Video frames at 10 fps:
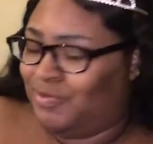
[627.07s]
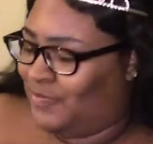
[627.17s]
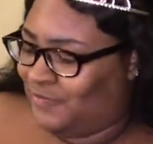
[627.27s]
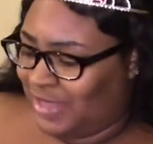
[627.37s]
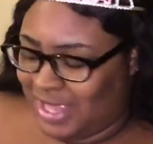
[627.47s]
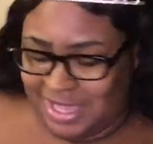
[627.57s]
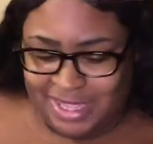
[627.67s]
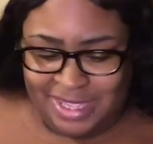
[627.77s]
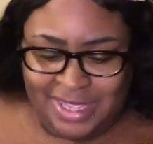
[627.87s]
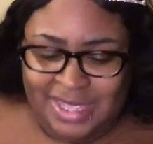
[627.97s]
went
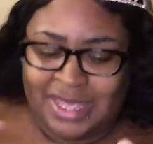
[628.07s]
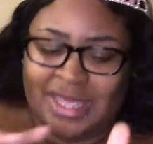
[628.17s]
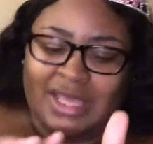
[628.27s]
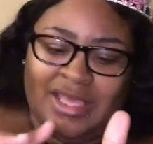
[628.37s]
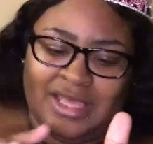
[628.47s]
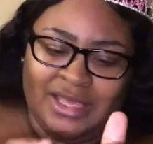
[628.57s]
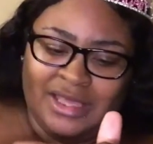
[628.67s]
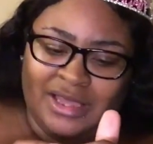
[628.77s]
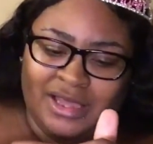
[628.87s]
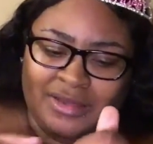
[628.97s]
flying.
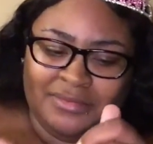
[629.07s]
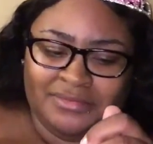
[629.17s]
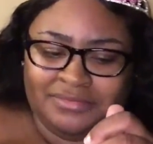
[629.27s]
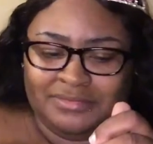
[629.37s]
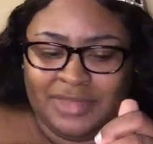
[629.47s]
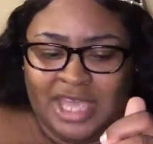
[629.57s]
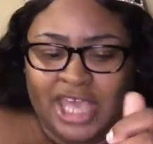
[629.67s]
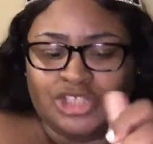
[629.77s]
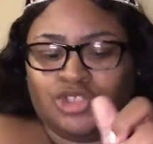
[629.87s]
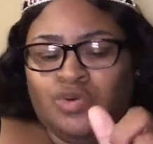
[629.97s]
Um,
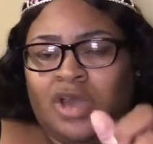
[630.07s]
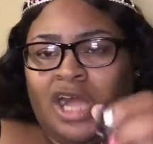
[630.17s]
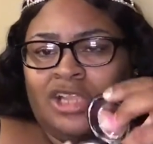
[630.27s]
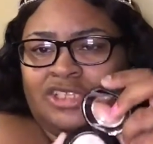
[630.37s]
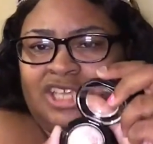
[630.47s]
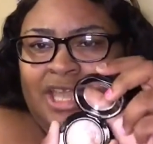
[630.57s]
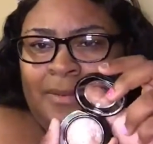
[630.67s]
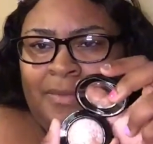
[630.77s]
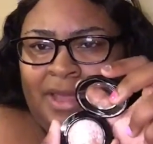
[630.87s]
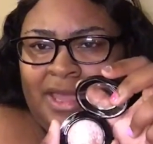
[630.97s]
it's two colors
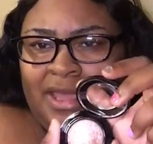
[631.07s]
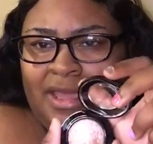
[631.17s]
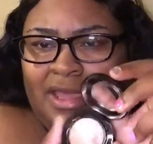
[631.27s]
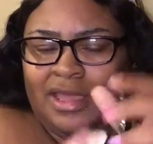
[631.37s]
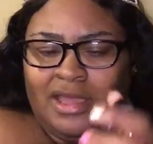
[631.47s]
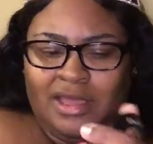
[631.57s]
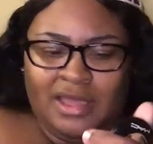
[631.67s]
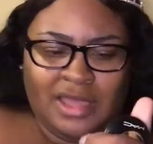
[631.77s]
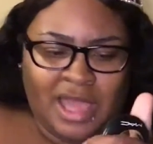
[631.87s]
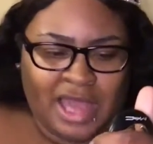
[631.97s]
here, but
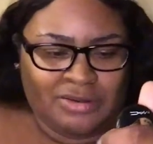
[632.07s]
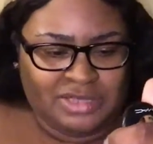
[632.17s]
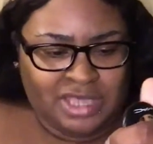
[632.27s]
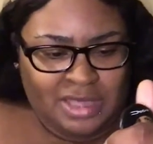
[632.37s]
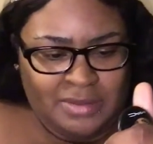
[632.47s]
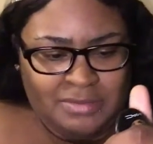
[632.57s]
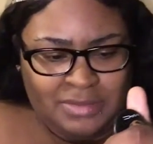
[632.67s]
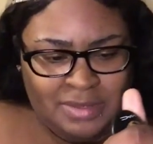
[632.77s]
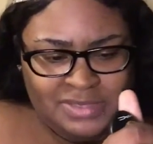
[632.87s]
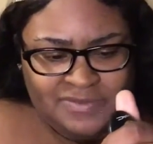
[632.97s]
I don't think I'm,
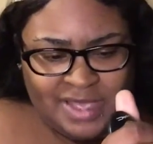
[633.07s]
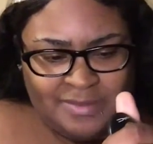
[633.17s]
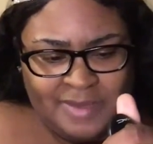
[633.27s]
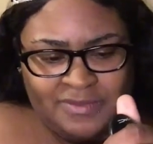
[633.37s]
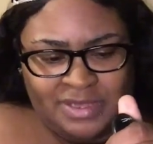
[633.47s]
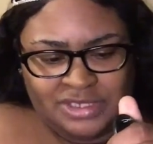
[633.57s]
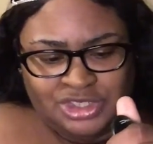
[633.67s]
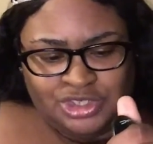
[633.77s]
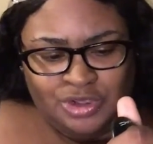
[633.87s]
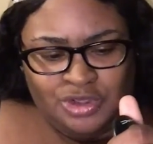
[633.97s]
um, i me see if I can be able to
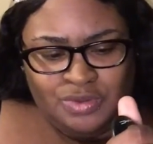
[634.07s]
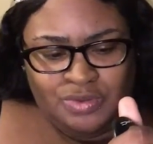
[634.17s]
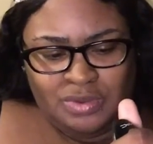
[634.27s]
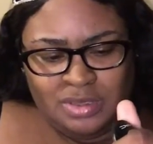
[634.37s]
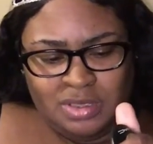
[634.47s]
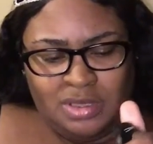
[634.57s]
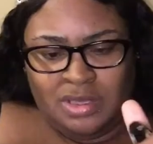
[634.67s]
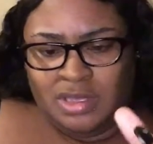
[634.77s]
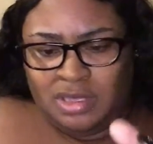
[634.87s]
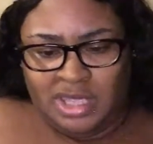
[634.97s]
show you
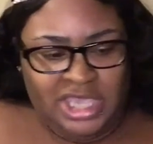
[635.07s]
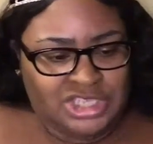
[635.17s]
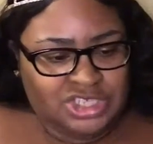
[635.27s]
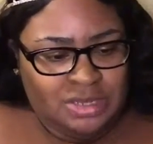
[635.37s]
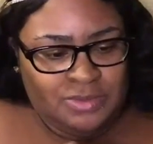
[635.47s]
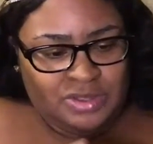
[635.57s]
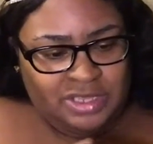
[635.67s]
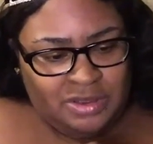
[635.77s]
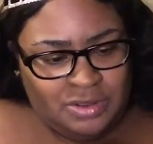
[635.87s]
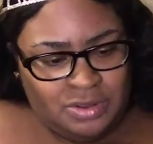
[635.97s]
each of them on
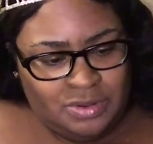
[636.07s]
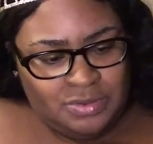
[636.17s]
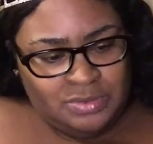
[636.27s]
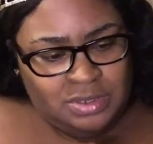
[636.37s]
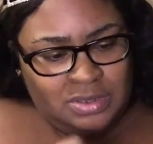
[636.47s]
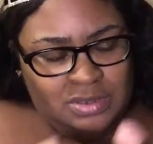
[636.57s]
their own.